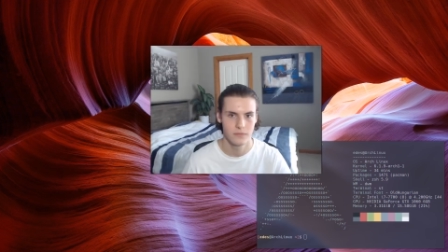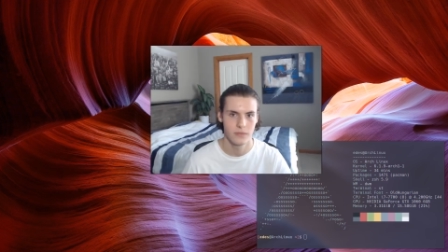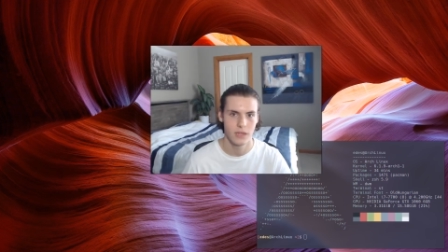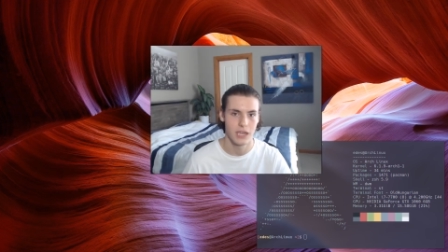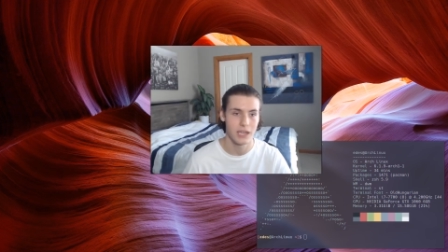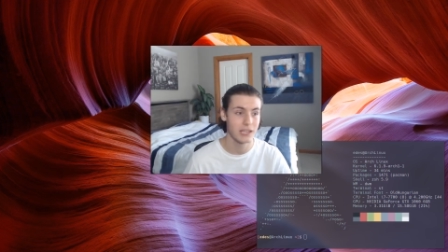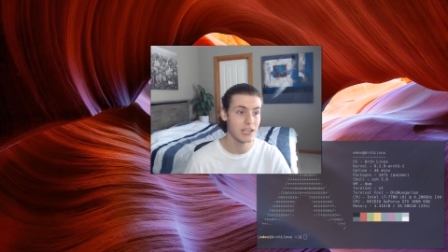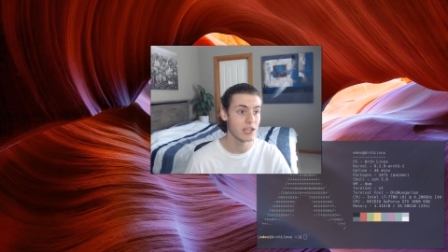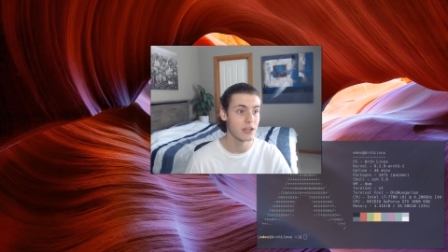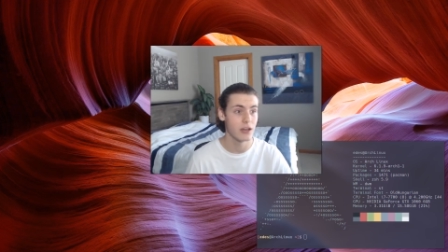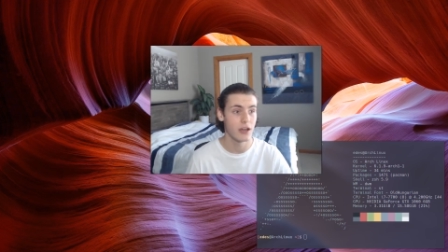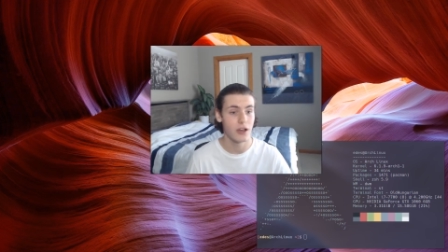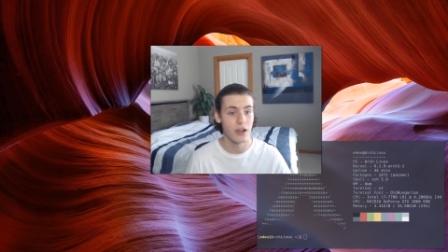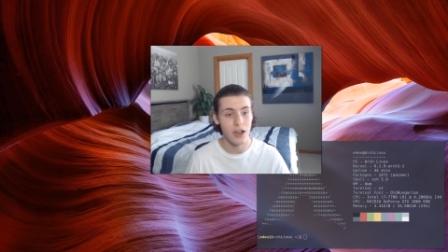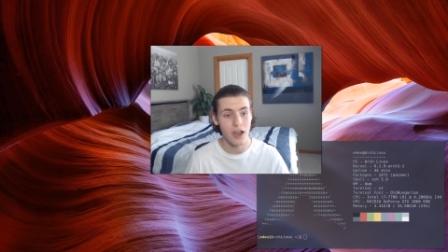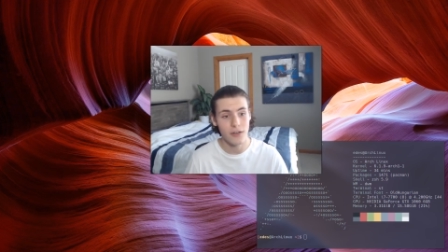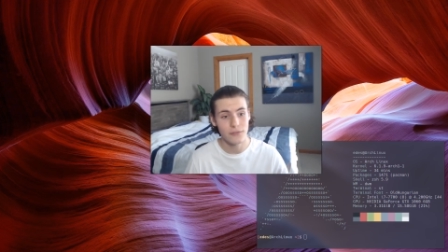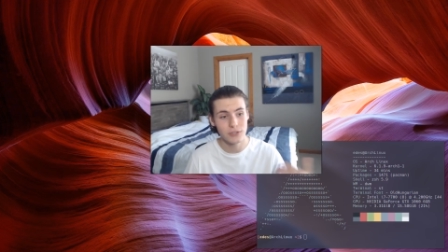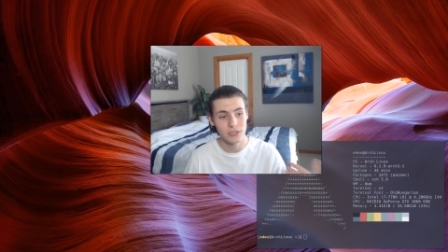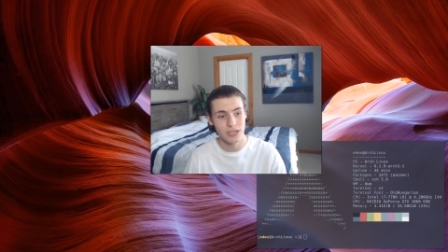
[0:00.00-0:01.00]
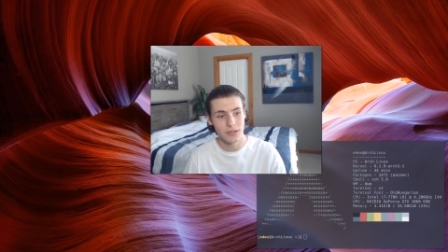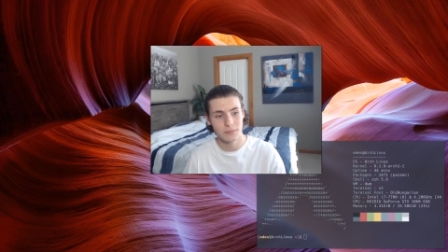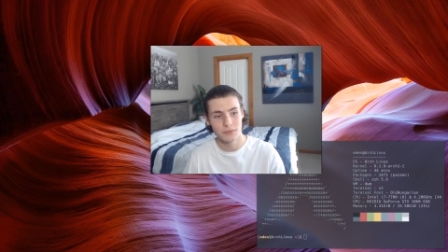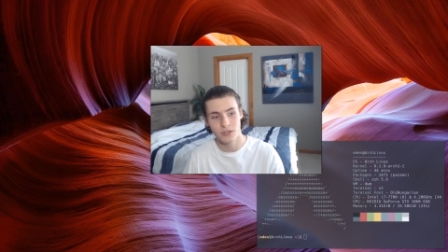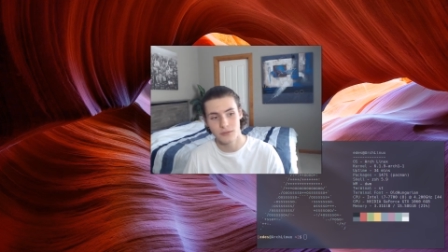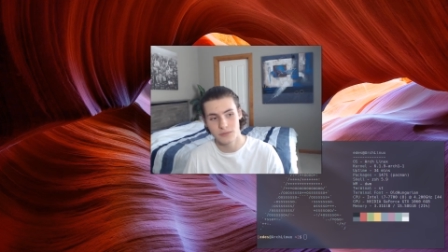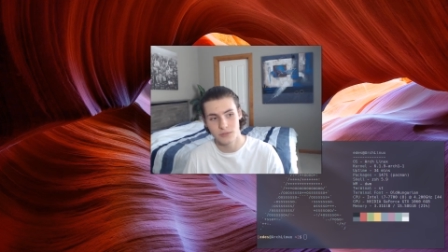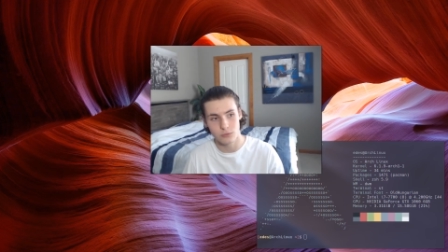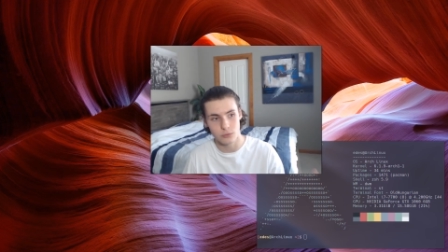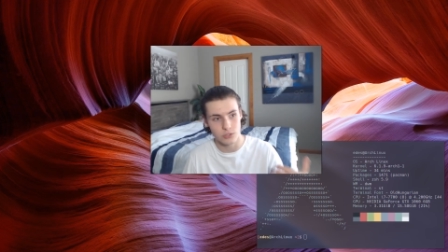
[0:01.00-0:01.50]
Again, other
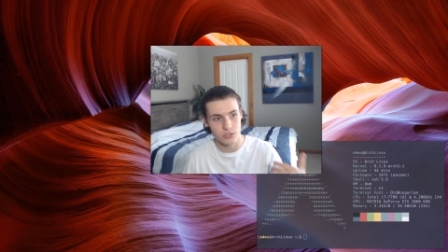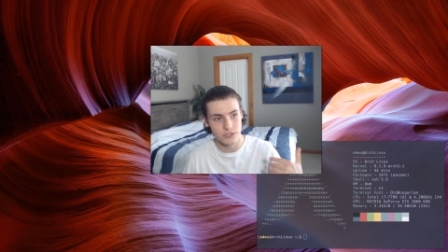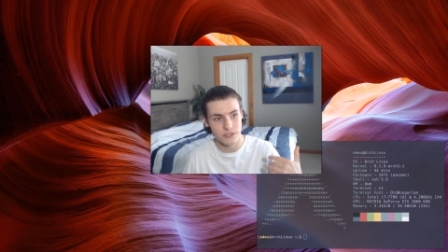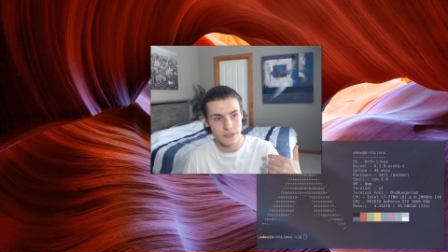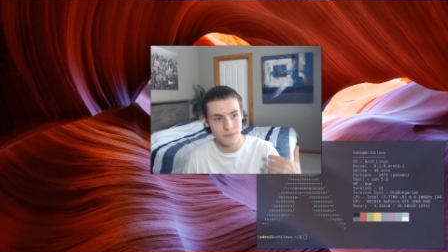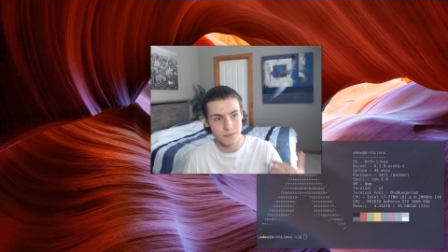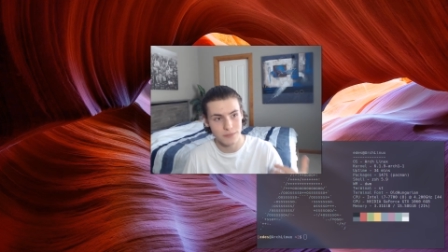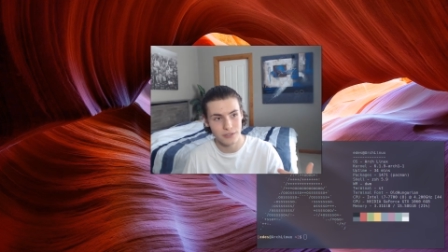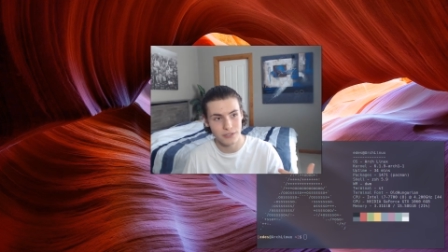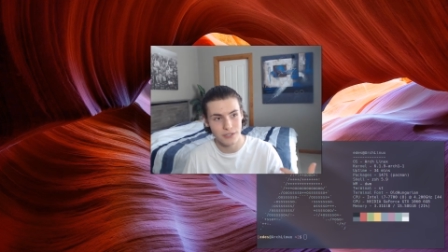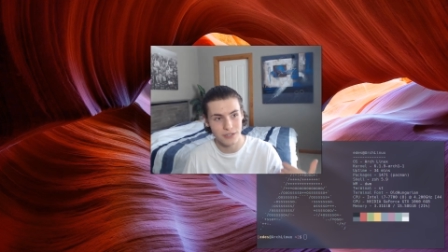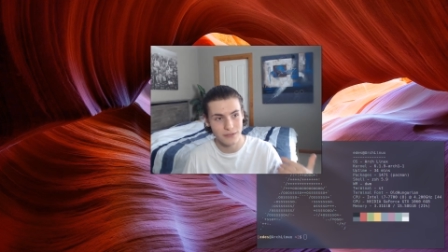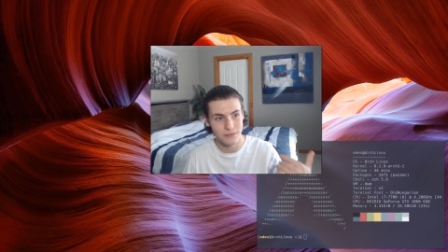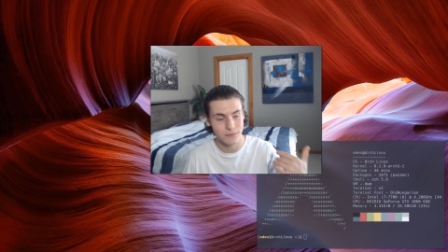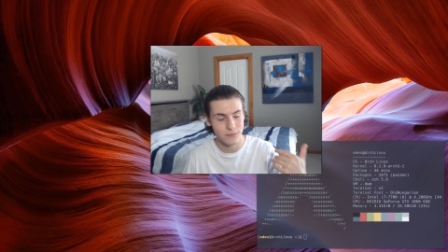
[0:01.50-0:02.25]
laptops will just simply